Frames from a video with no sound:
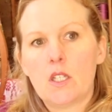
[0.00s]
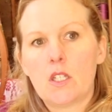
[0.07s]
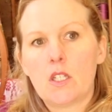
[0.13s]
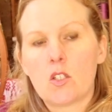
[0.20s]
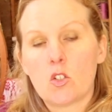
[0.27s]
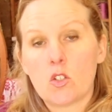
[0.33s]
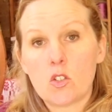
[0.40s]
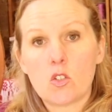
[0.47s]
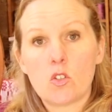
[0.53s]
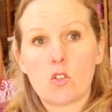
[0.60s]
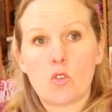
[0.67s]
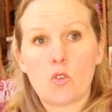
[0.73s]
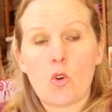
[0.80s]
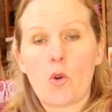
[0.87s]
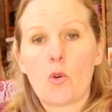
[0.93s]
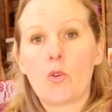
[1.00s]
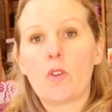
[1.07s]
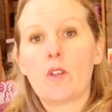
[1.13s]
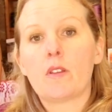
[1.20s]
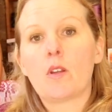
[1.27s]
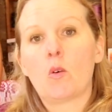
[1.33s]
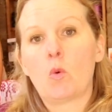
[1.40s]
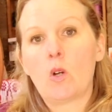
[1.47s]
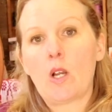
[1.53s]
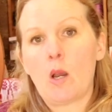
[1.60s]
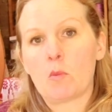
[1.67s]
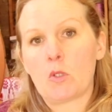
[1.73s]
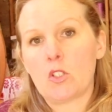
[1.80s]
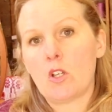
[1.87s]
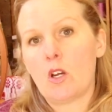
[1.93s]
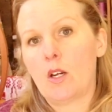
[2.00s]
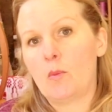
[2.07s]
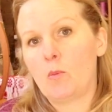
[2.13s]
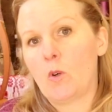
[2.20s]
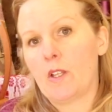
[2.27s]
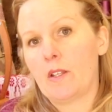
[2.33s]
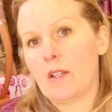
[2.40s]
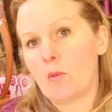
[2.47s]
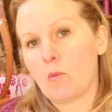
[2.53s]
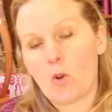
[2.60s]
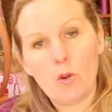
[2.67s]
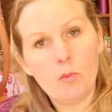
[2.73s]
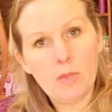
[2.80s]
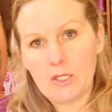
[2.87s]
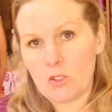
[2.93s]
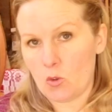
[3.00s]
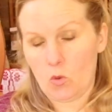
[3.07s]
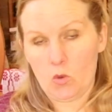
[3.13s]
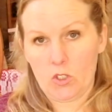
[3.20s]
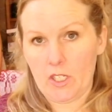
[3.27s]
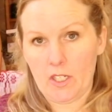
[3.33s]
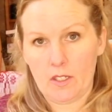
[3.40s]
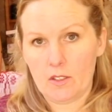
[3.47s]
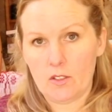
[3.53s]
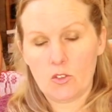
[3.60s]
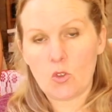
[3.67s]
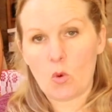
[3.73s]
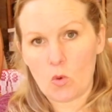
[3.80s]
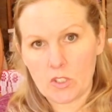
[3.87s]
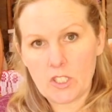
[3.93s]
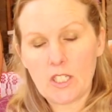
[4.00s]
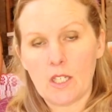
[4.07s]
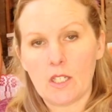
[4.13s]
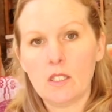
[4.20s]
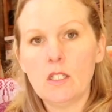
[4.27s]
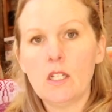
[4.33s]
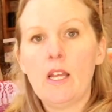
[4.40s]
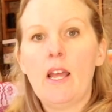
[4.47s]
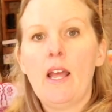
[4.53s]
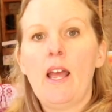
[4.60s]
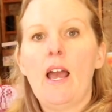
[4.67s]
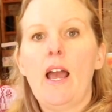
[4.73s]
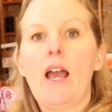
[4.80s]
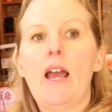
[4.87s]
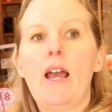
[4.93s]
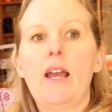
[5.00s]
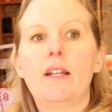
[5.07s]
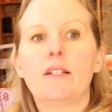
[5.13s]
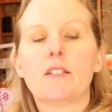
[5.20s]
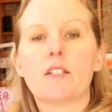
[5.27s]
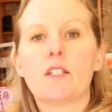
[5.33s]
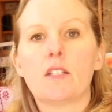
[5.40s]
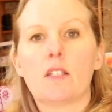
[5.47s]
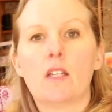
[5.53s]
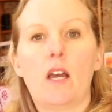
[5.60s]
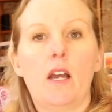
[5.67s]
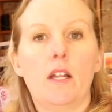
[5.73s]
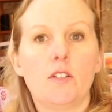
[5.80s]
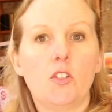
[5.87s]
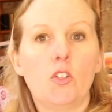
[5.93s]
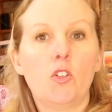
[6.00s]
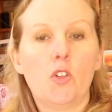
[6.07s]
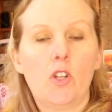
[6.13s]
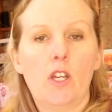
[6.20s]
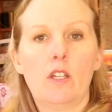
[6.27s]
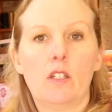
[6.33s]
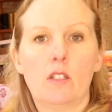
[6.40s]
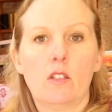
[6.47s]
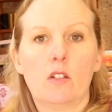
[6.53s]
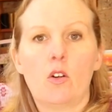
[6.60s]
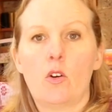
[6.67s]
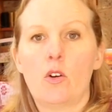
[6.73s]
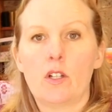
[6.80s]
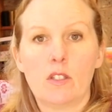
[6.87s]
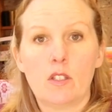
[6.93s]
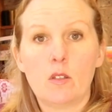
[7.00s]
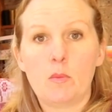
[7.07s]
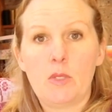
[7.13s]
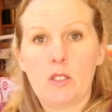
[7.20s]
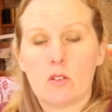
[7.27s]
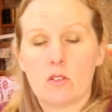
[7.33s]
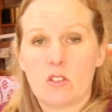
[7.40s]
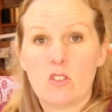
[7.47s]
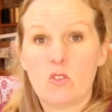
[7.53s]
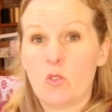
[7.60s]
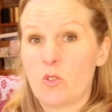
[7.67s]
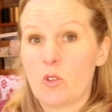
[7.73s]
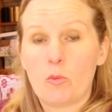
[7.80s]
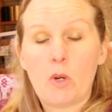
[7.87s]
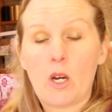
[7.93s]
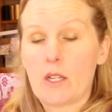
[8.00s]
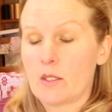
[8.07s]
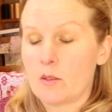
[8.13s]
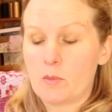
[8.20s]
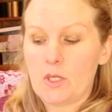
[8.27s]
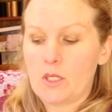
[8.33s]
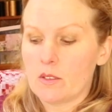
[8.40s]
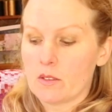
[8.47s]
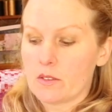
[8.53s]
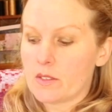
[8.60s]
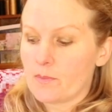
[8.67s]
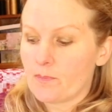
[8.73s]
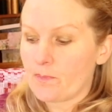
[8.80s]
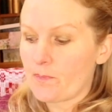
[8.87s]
just know that there will come a time where they won't be daunting, daunting and that you can go a little bit onto autopilot because